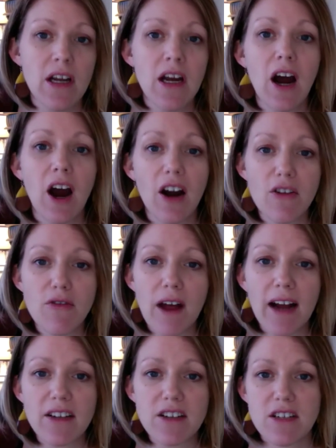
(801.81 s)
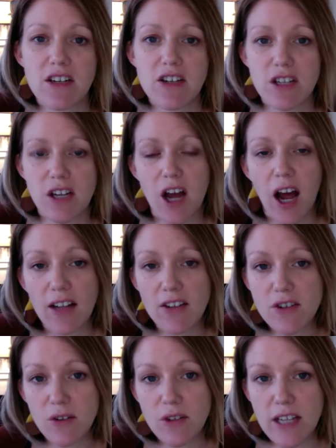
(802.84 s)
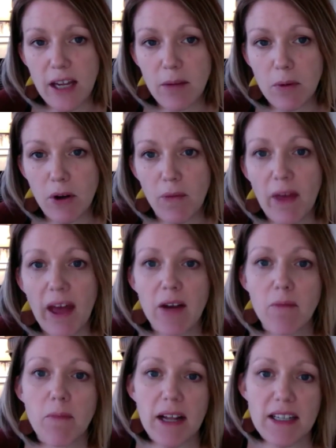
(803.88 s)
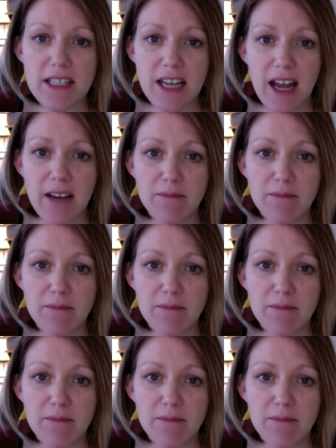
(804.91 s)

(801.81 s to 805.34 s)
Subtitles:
Artifacts such as a console table and a bedstead